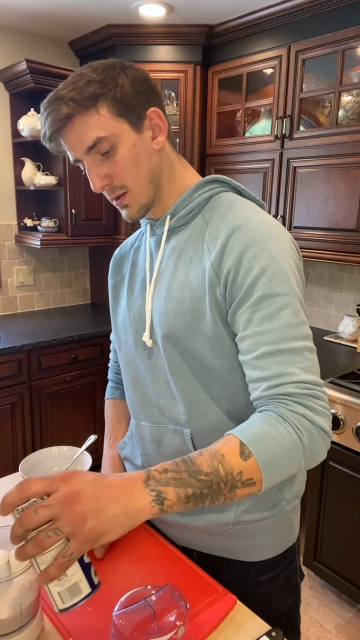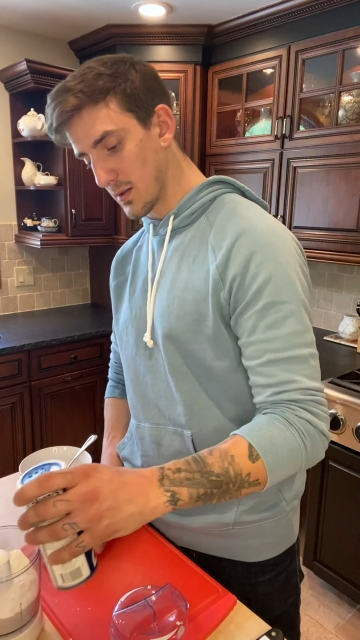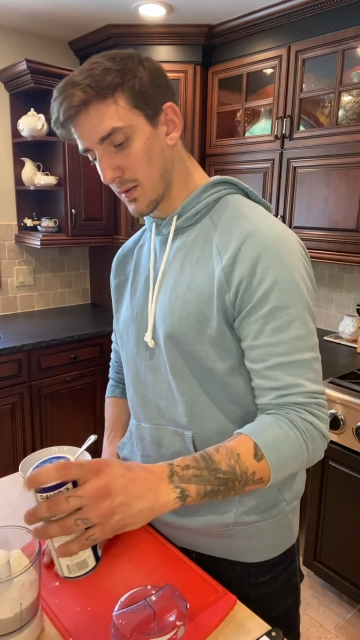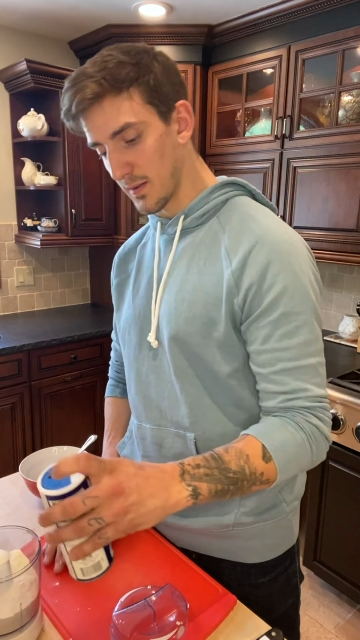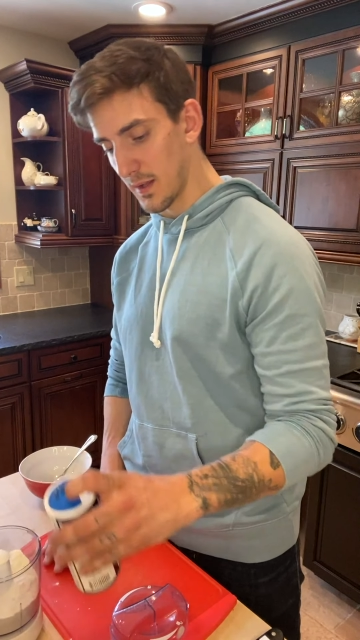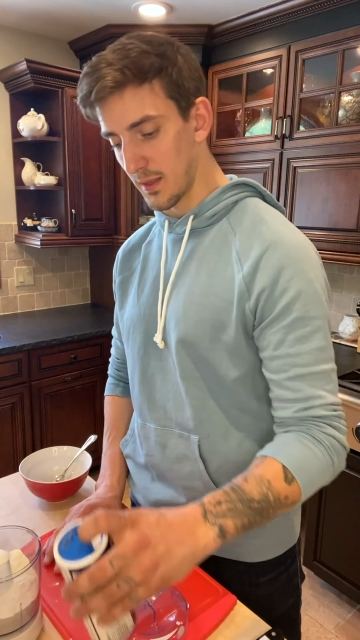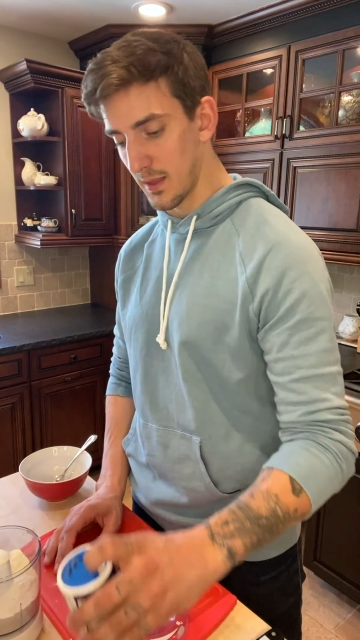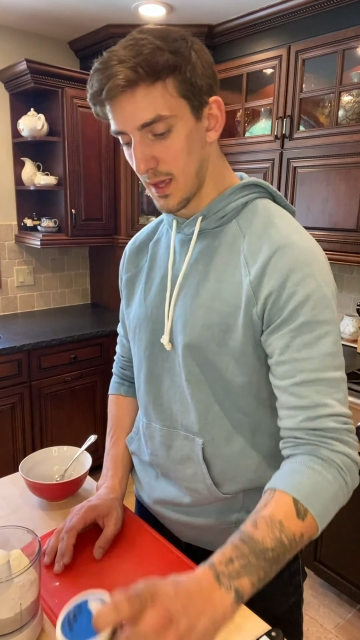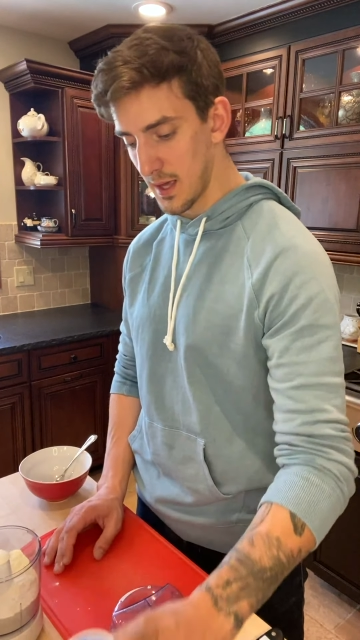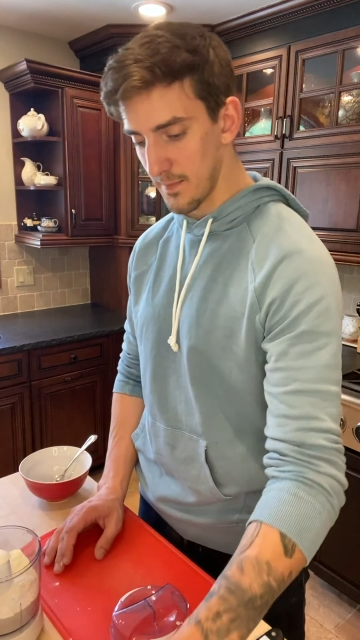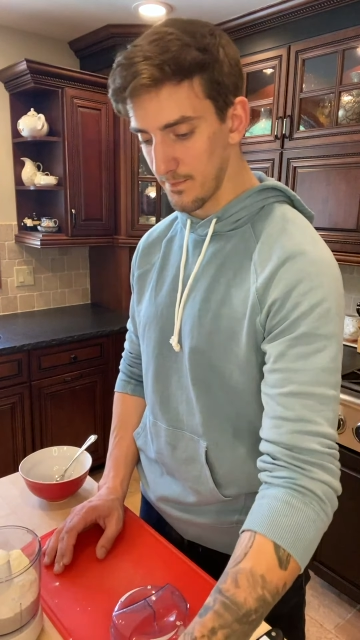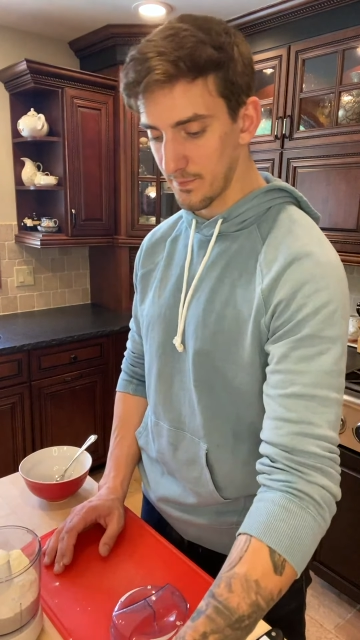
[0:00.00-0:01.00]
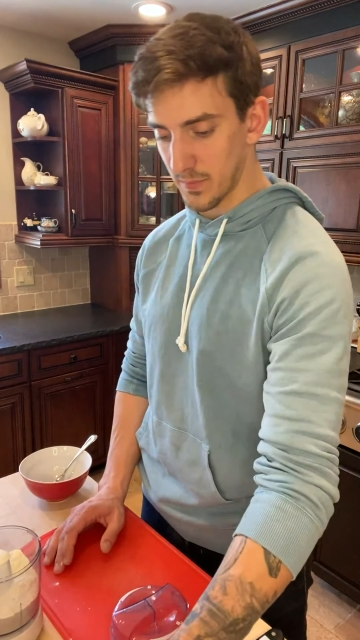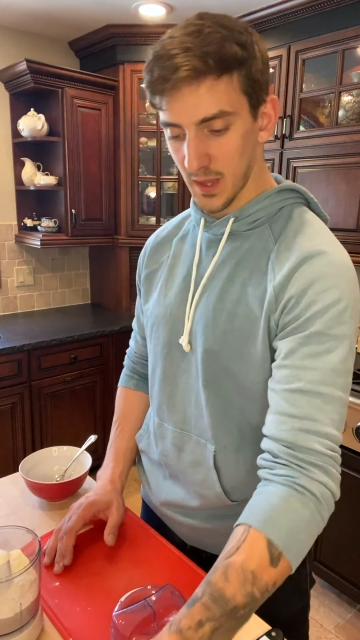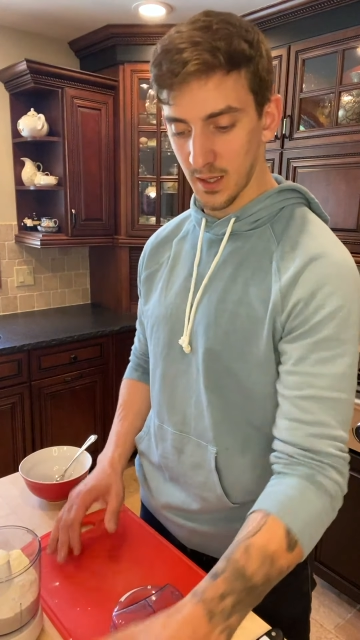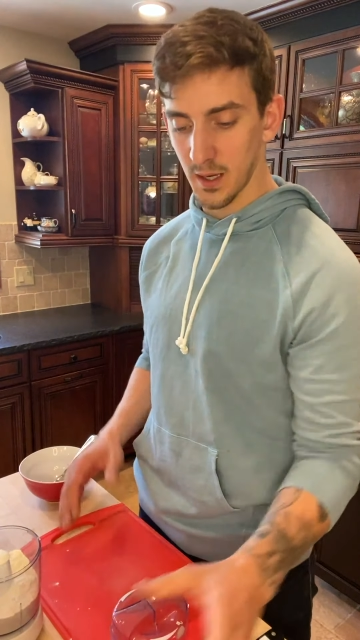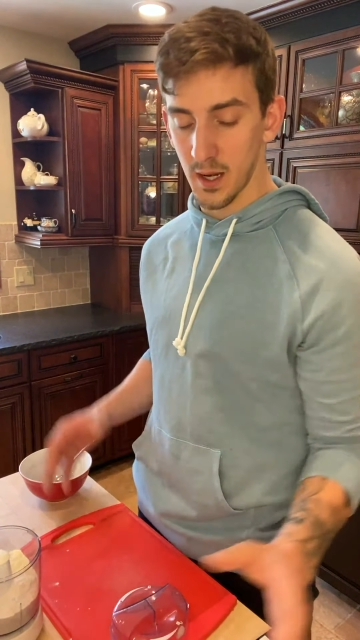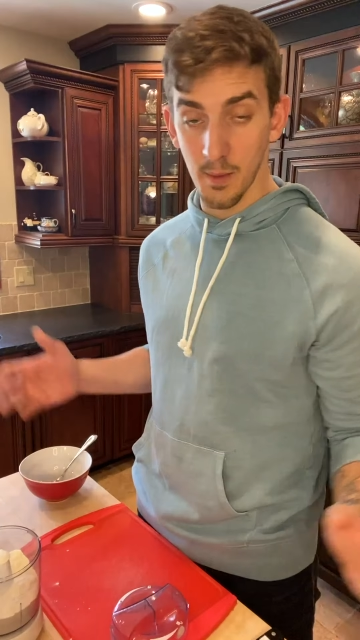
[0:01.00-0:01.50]
Just like that.
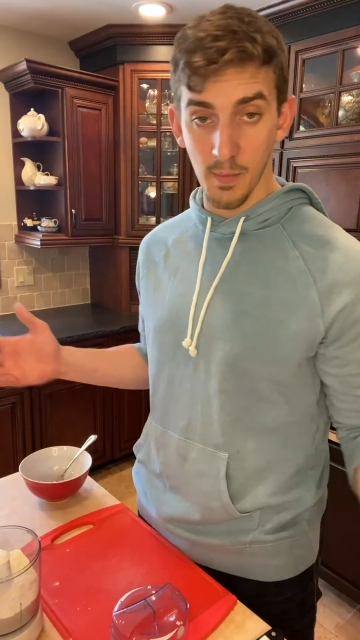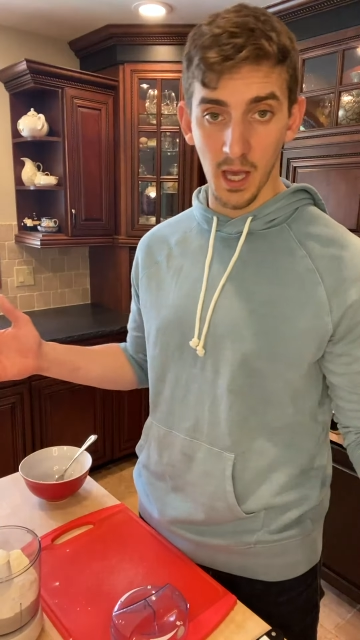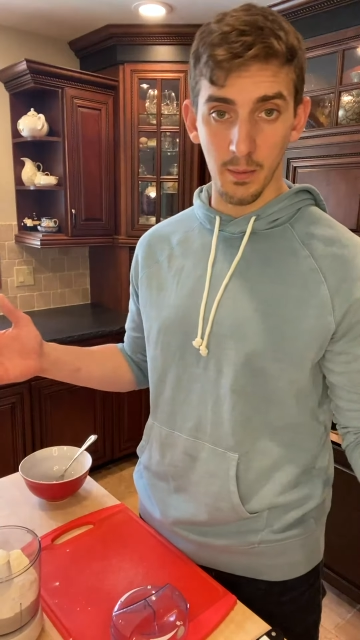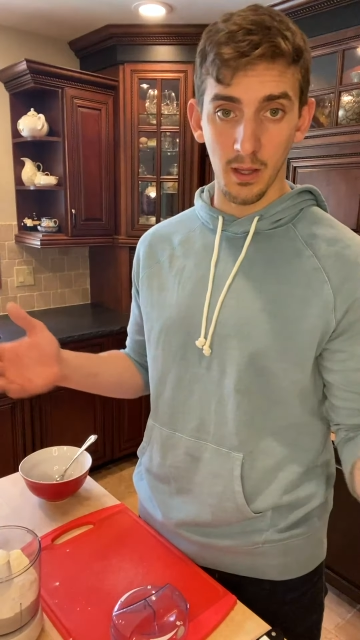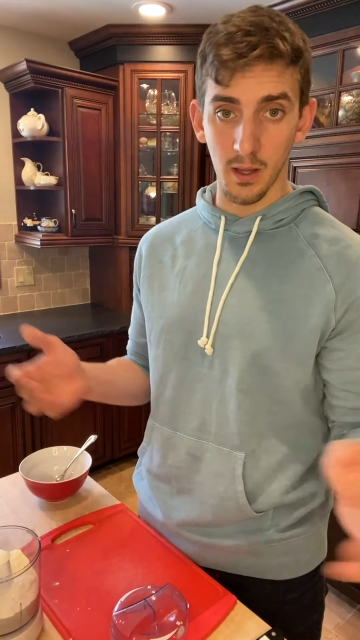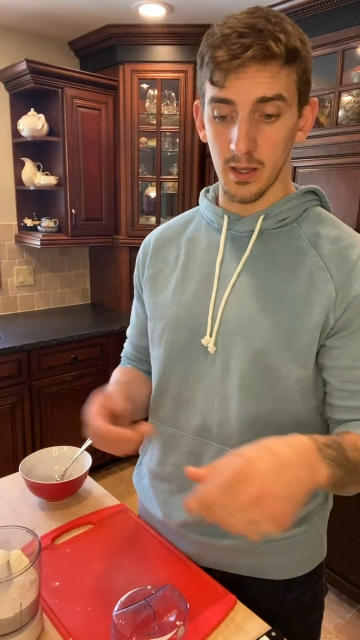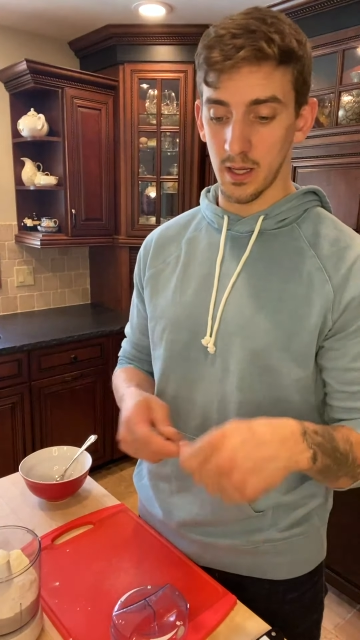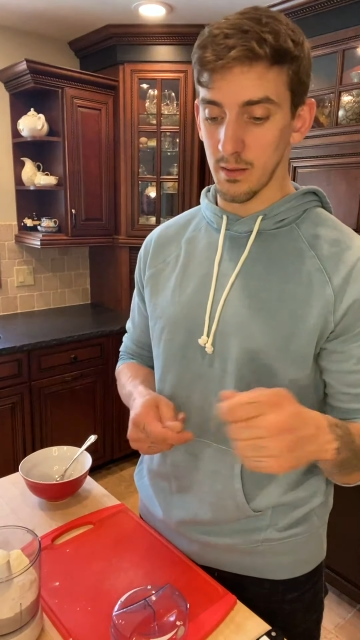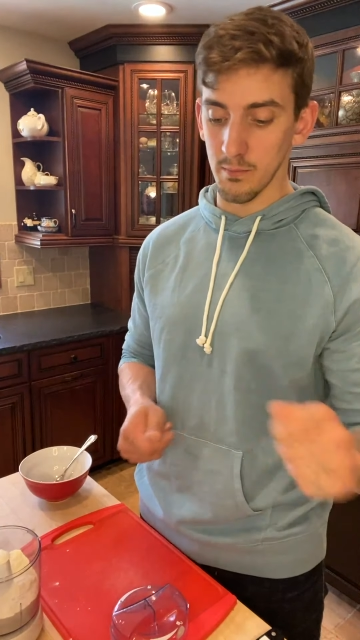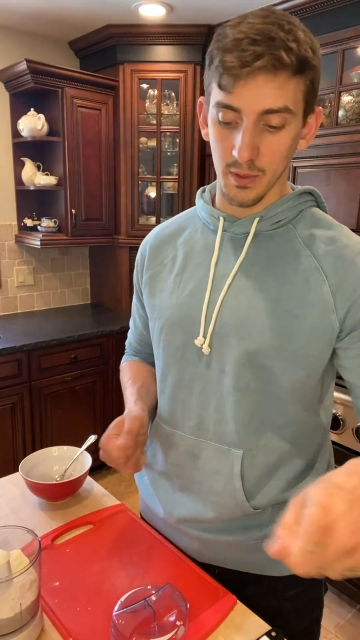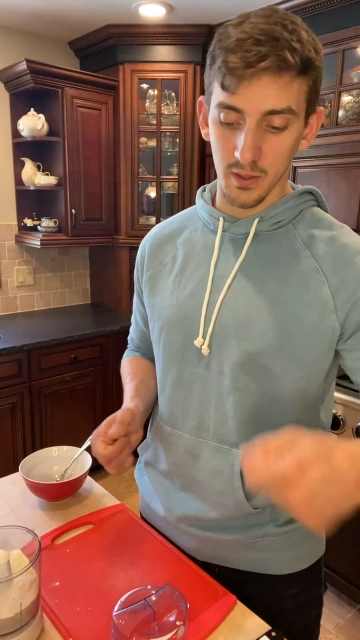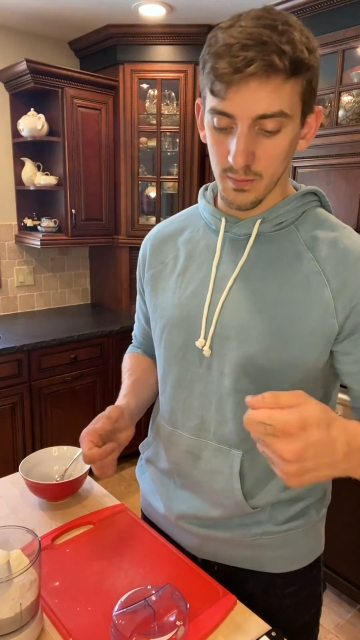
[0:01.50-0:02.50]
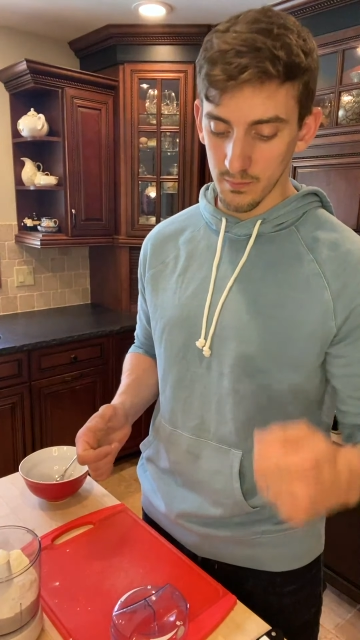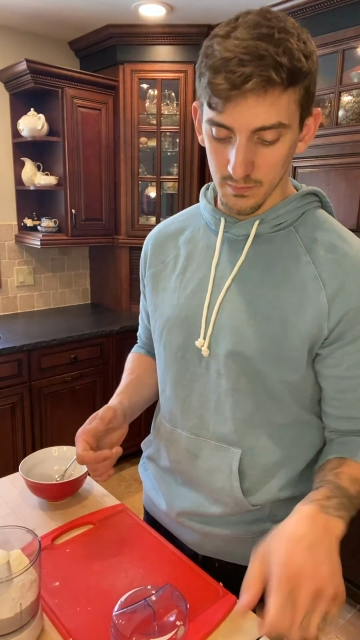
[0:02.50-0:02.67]
Again, I'm eyeballing it, but